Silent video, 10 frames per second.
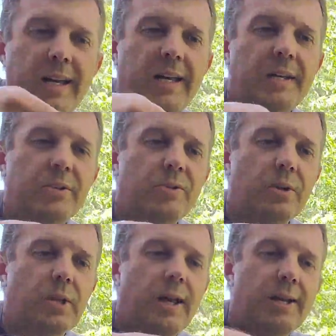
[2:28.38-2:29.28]
is to
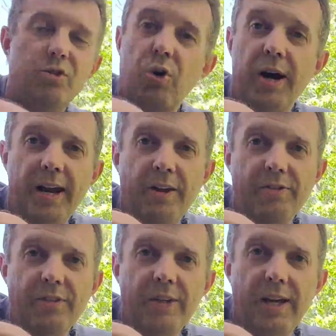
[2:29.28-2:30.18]
let it dry
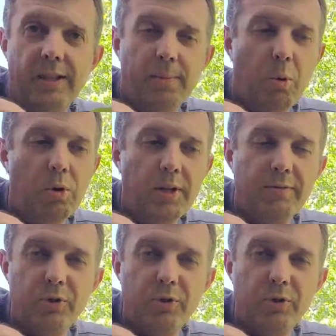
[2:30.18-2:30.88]
out. And the more leaf